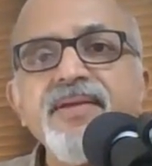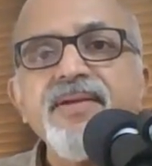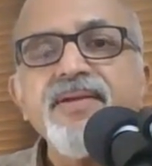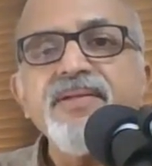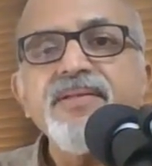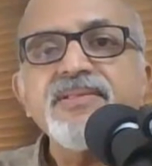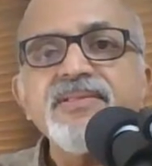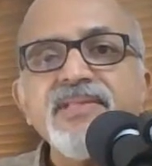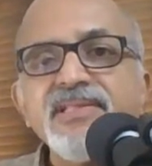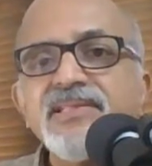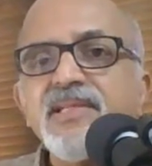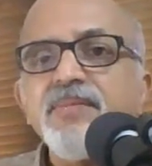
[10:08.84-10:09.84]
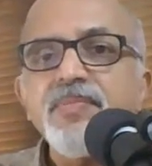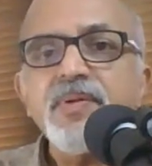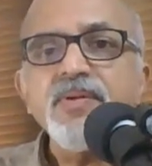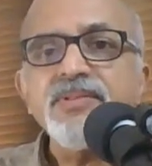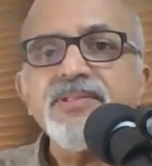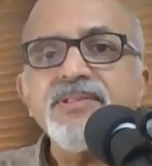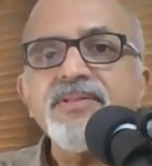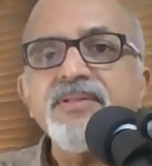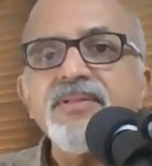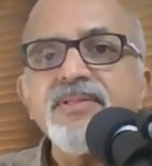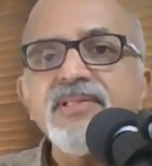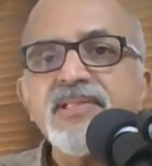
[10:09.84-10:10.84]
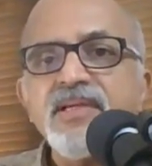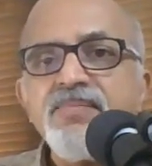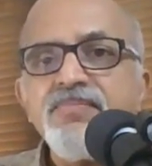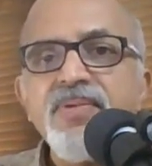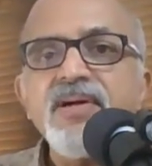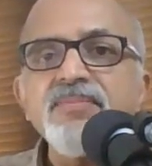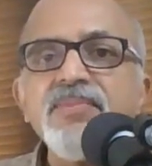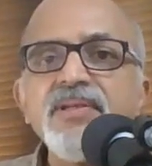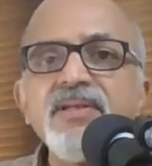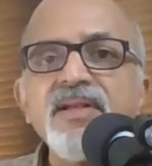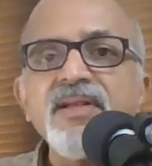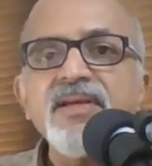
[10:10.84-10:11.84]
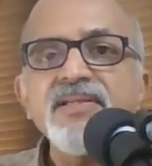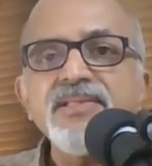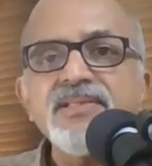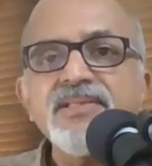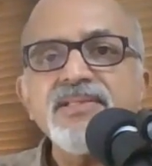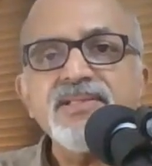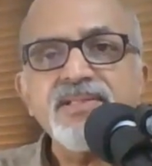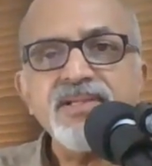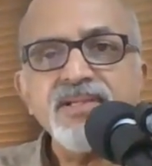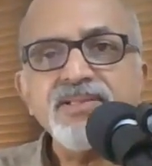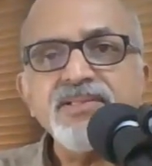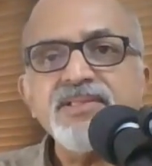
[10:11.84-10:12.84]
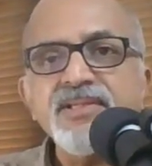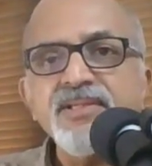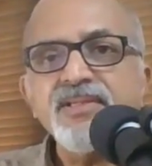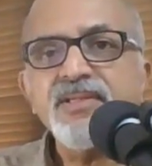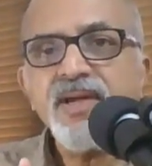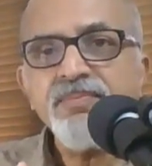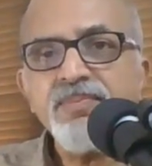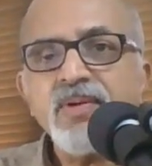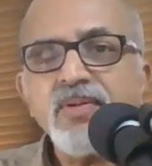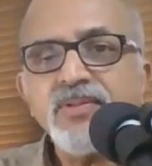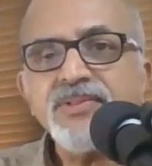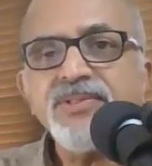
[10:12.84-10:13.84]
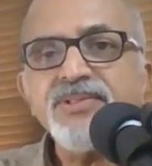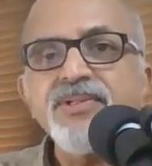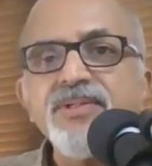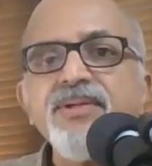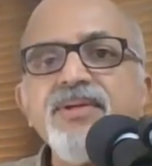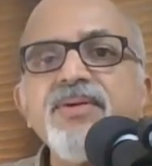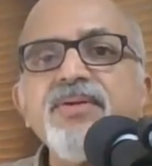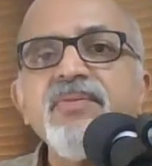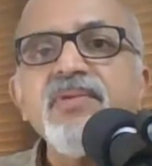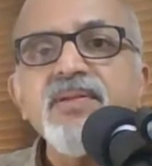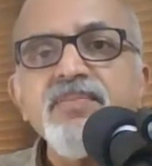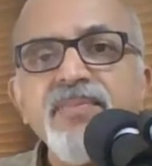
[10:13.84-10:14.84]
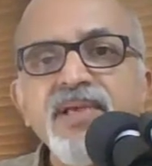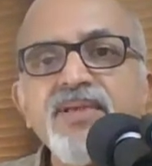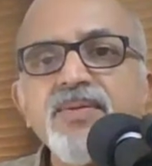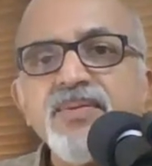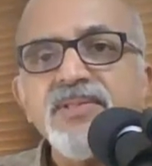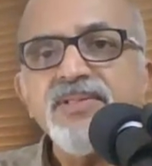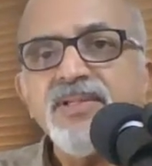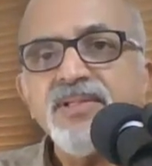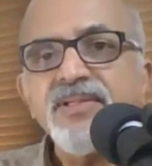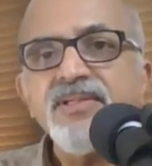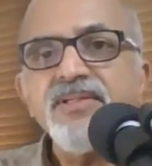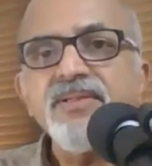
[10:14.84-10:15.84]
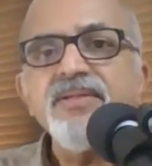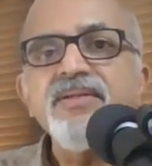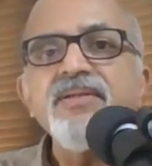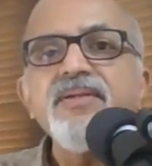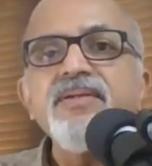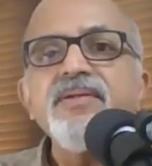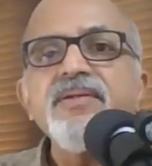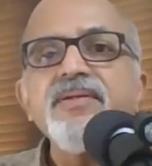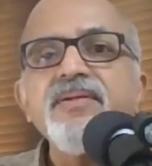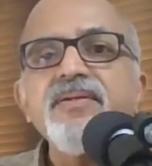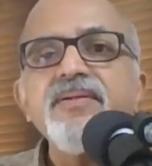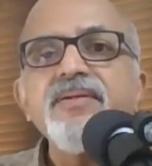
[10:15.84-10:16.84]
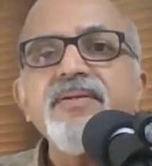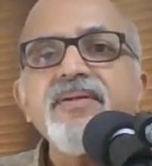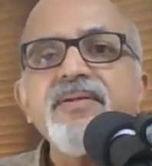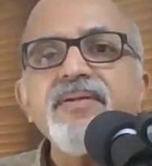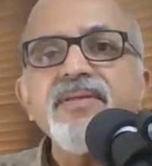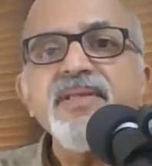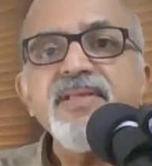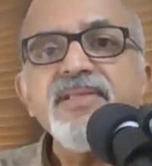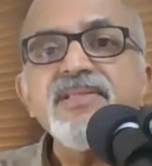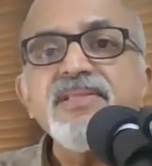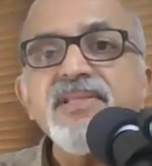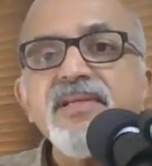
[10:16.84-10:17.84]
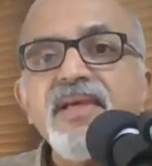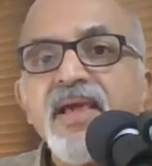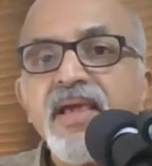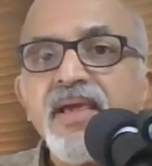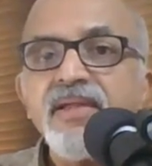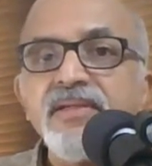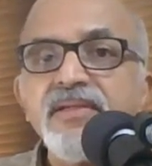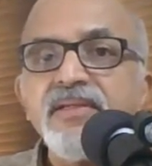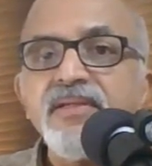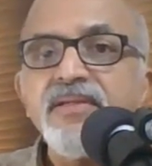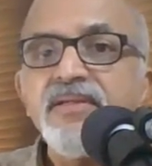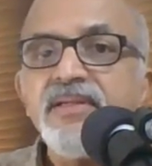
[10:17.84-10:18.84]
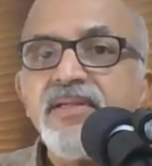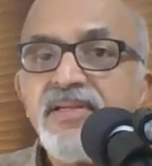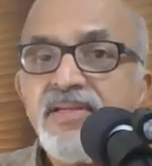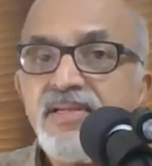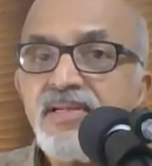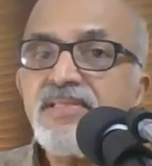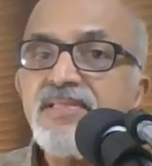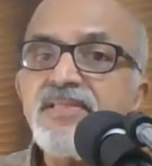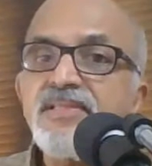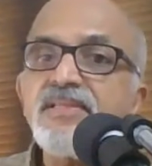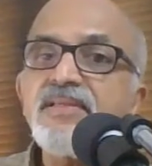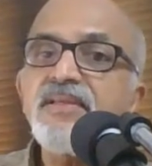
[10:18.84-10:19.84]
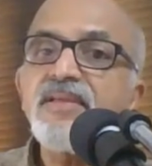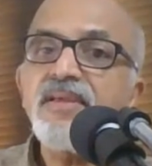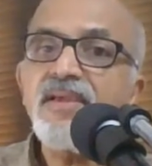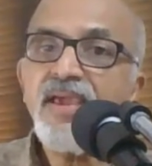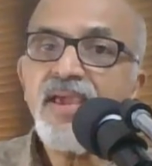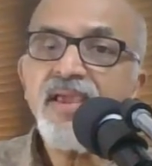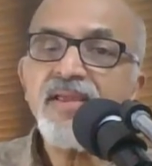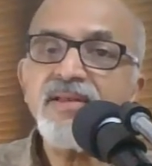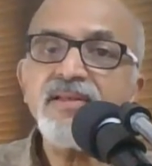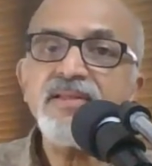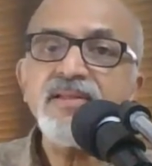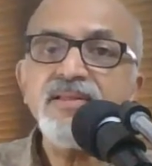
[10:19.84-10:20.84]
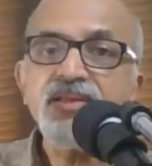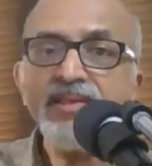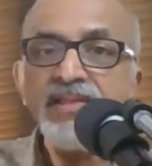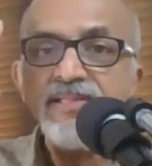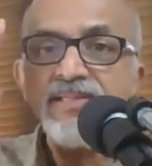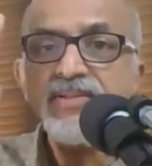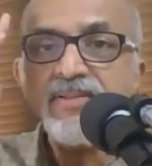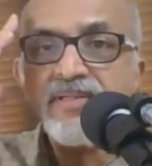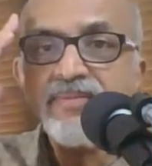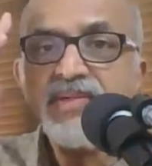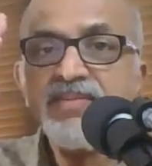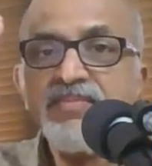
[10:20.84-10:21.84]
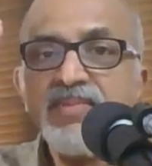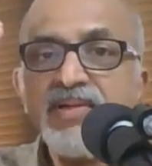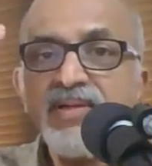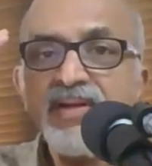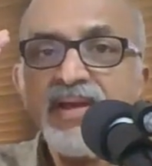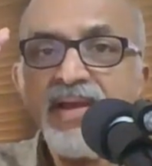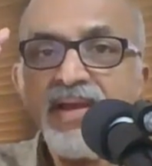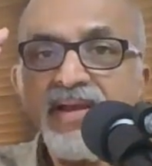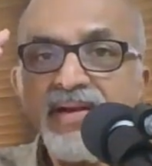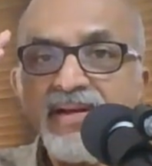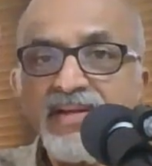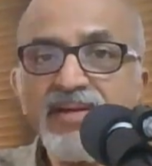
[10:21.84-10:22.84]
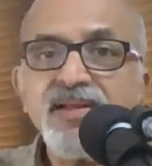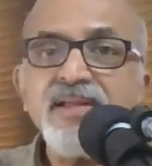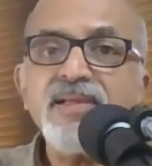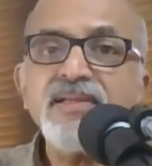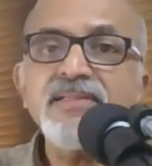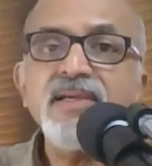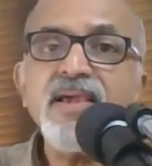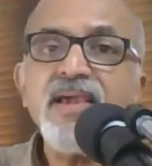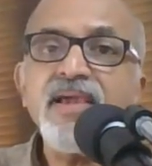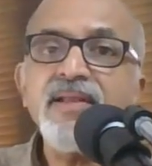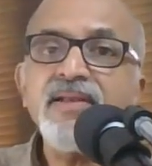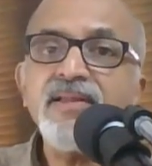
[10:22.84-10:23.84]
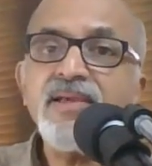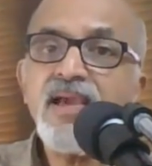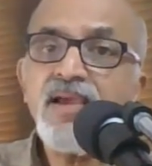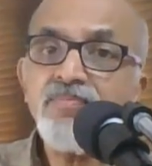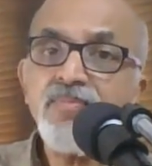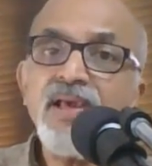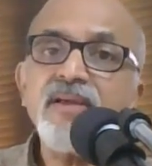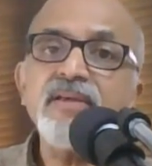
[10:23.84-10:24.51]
So this approach, this compartmentalized structured approach, will make your journey easy and interesting and easy to remember and recollect and apply.